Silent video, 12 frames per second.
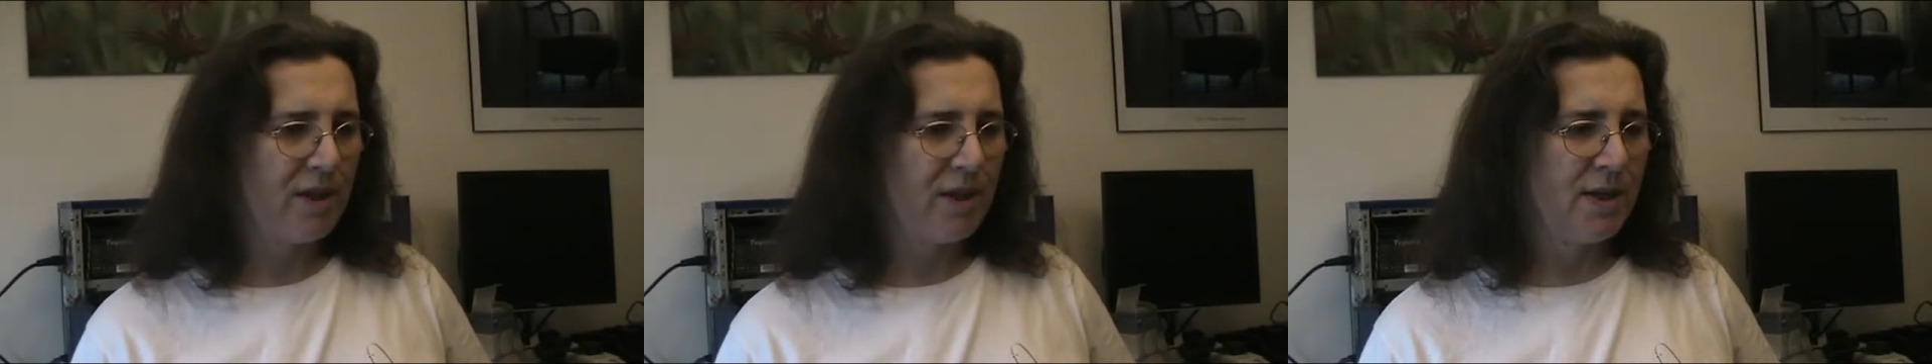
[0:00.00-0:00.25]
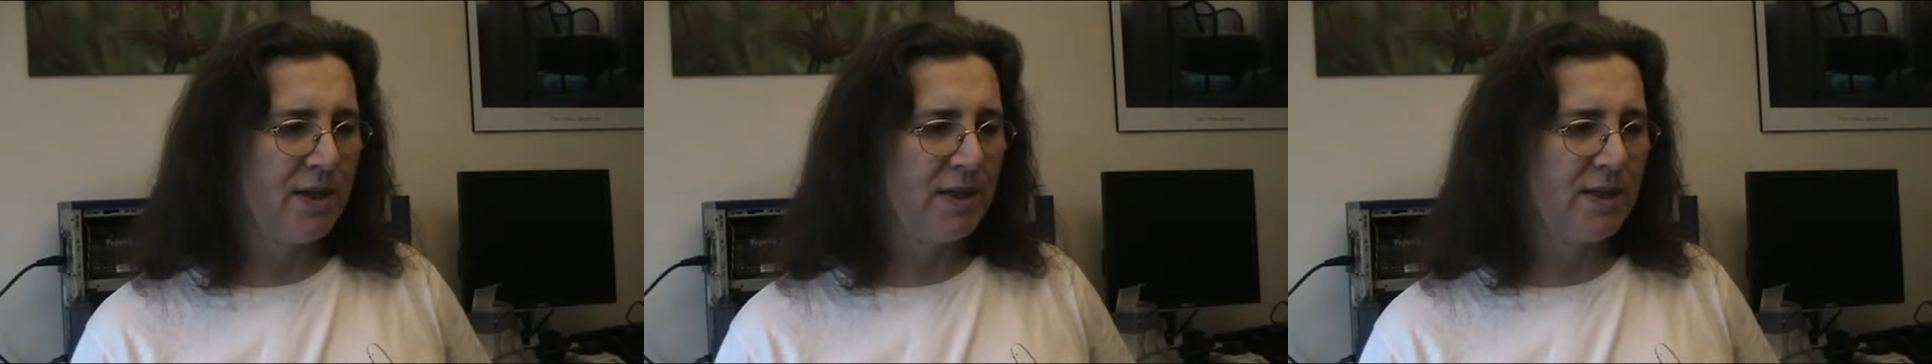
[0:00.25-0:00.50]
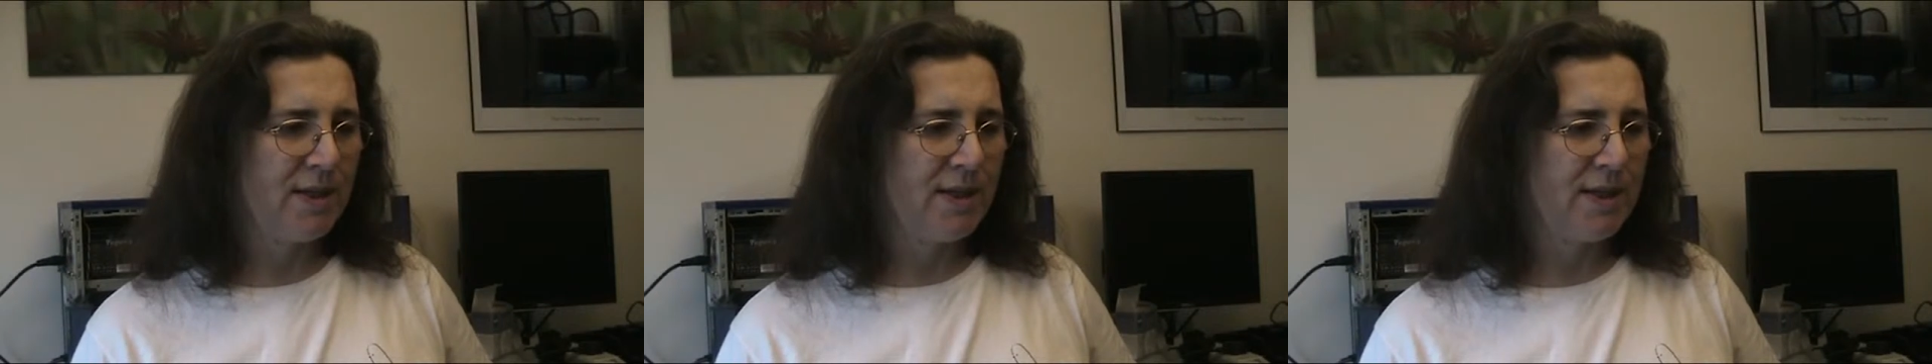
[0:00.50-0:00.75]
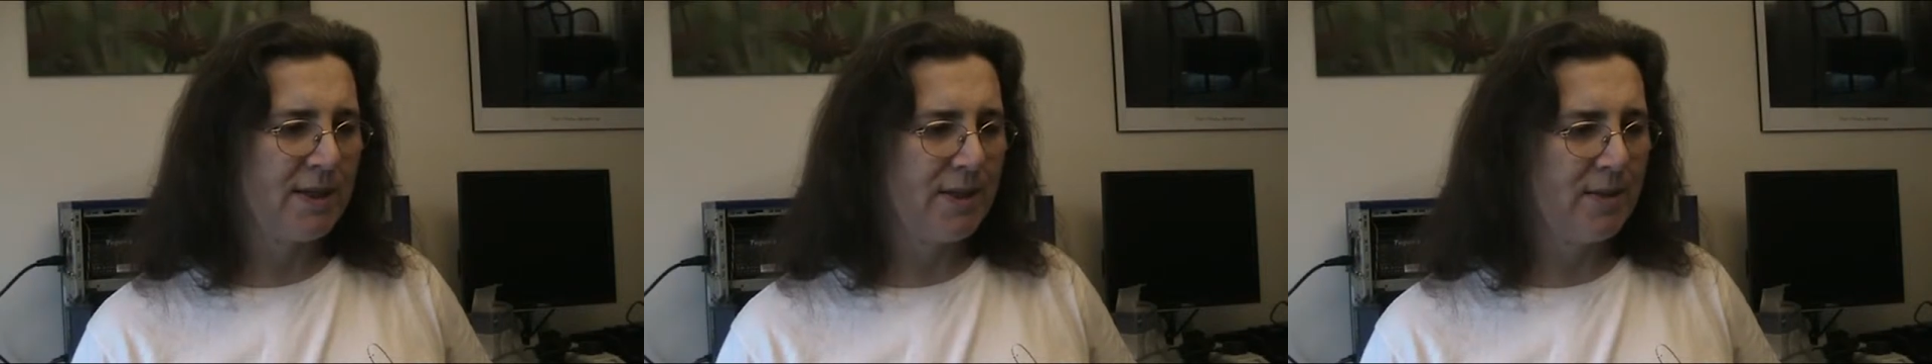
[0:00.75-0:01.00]
And,
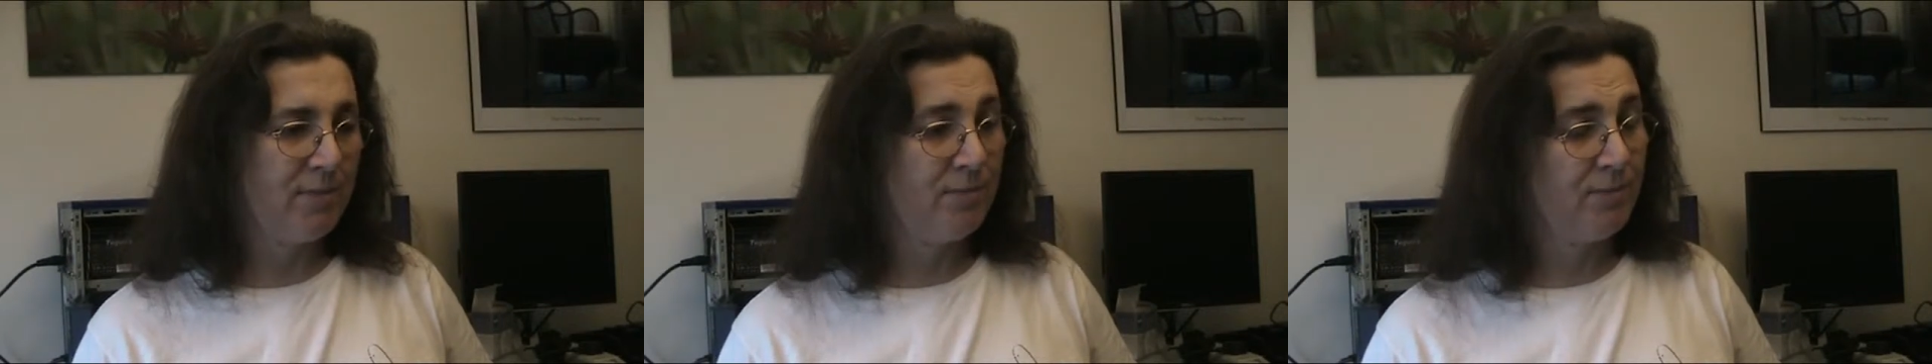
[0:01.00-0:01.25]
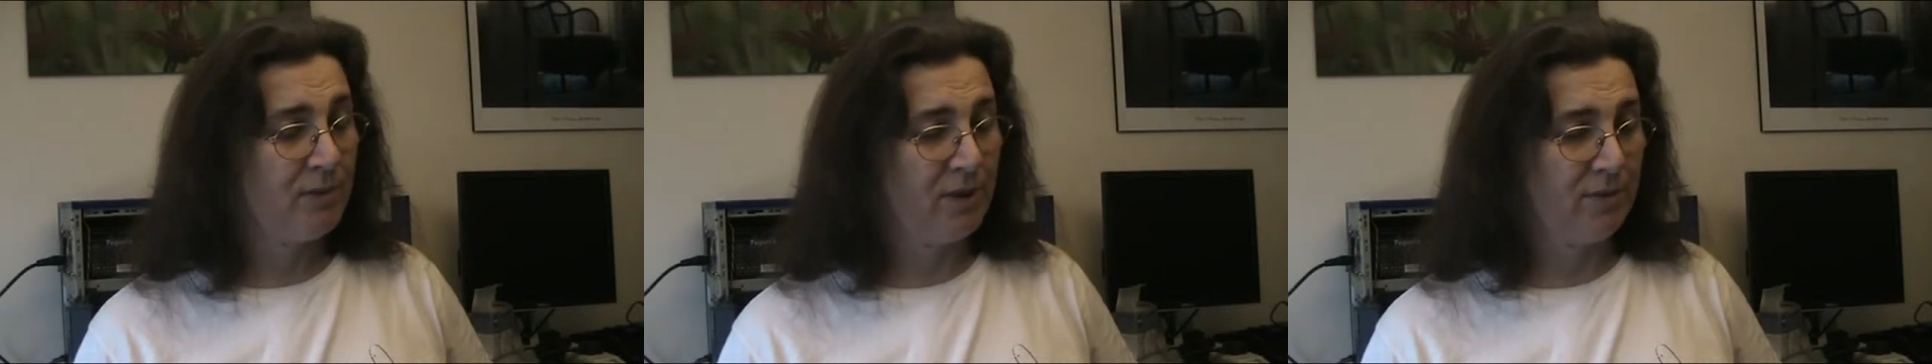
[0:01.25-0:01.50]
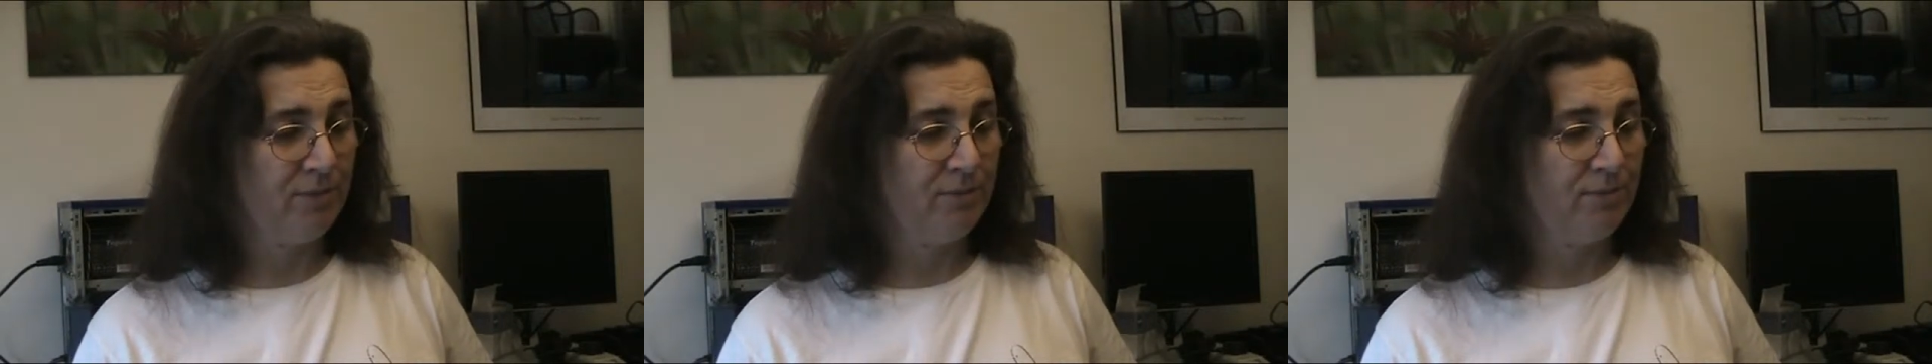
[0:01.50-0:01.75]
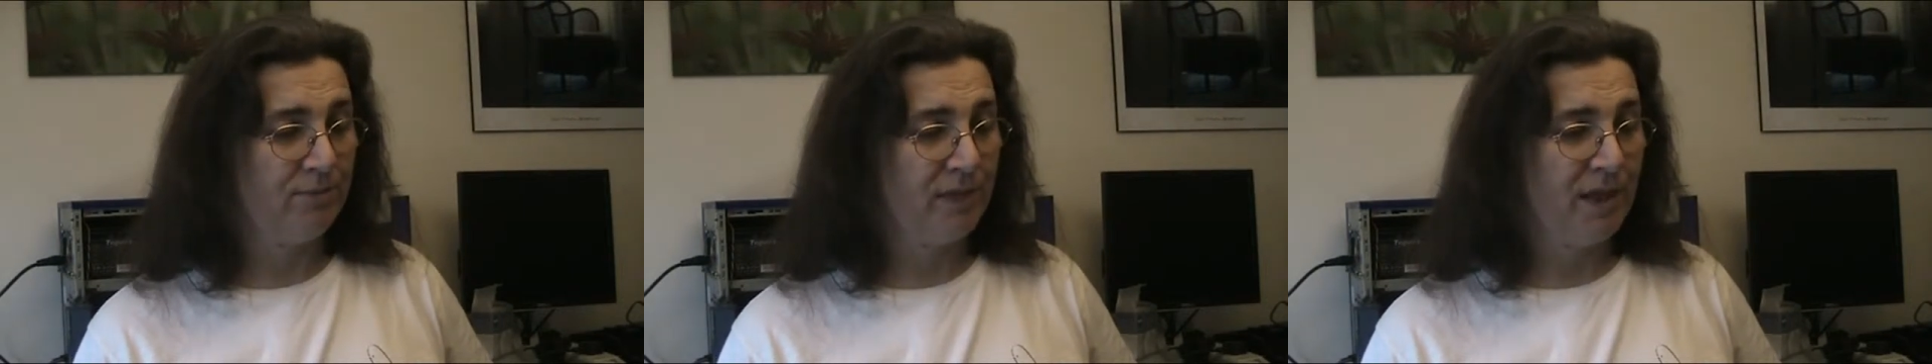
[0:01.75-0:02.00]
well,
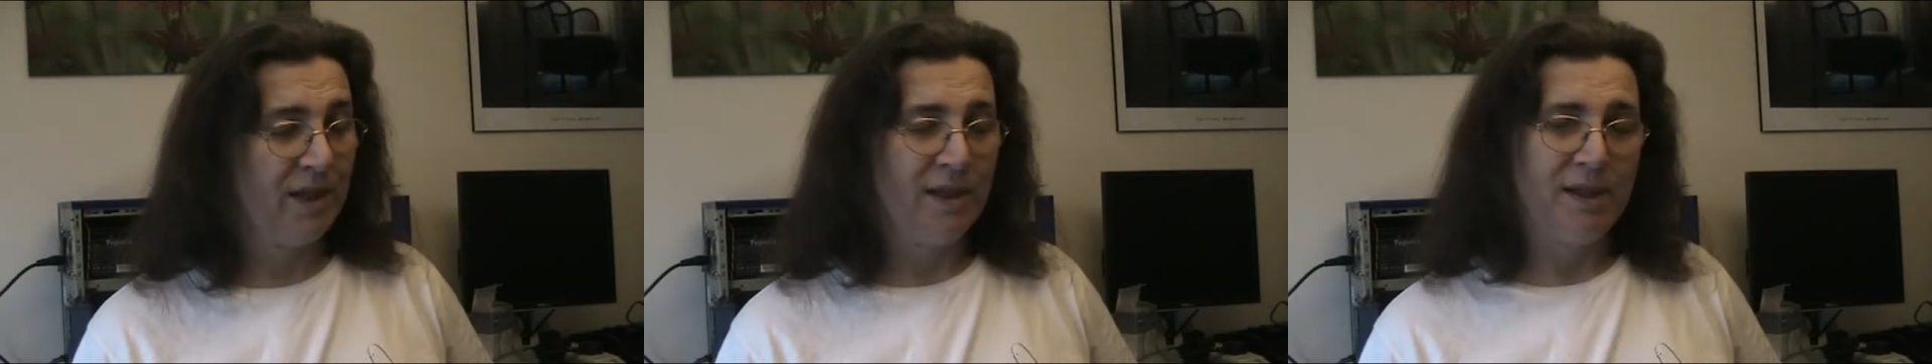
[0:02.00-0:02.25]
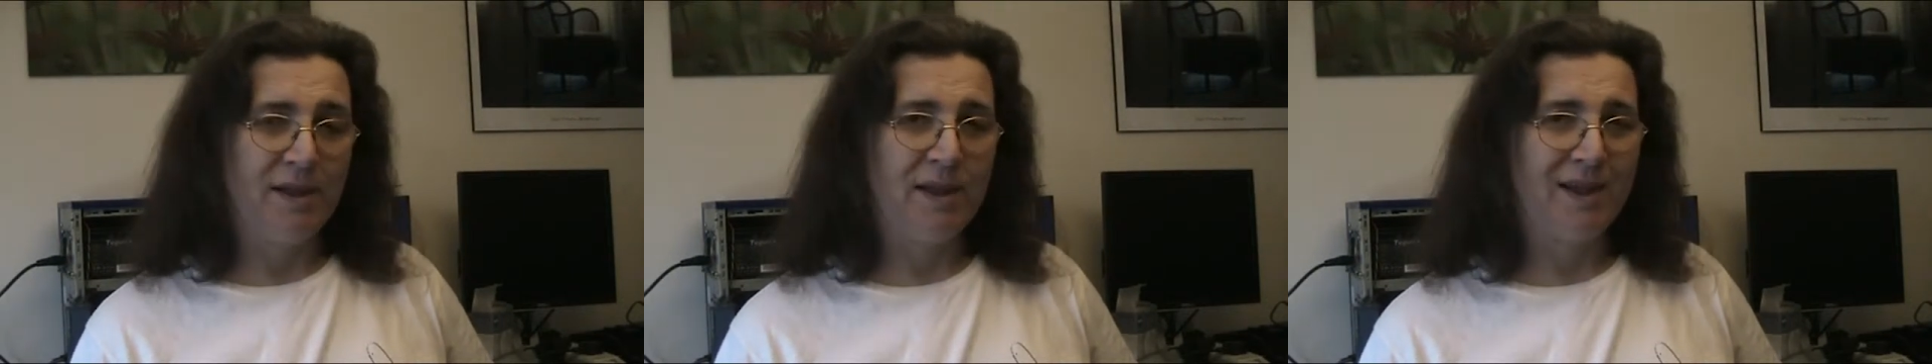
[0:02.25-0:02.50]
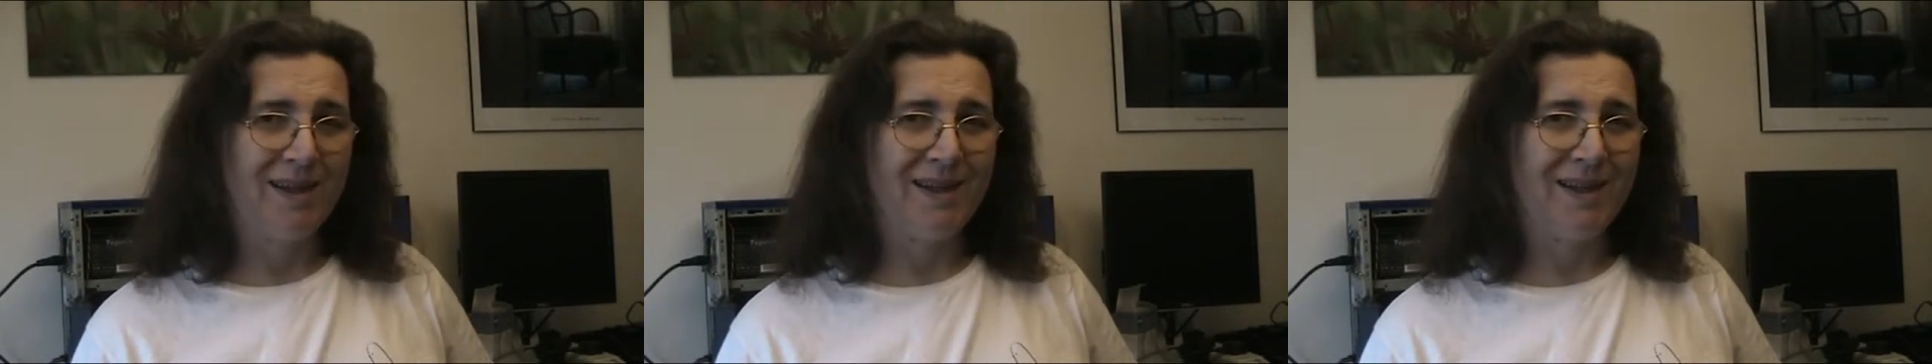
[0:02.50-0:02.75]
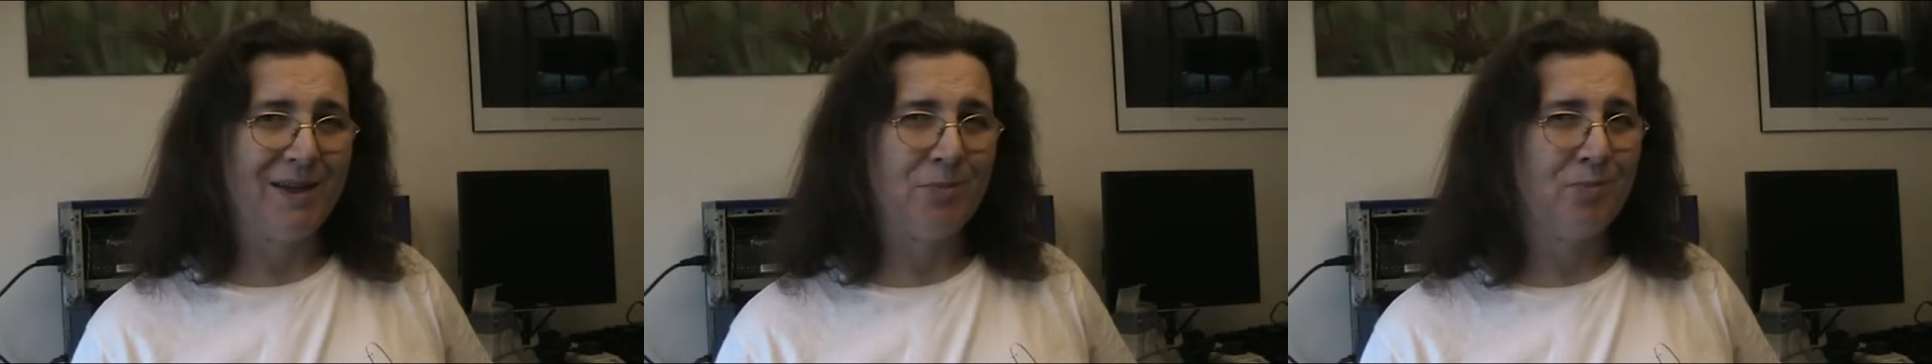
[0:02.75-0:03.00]
luckily,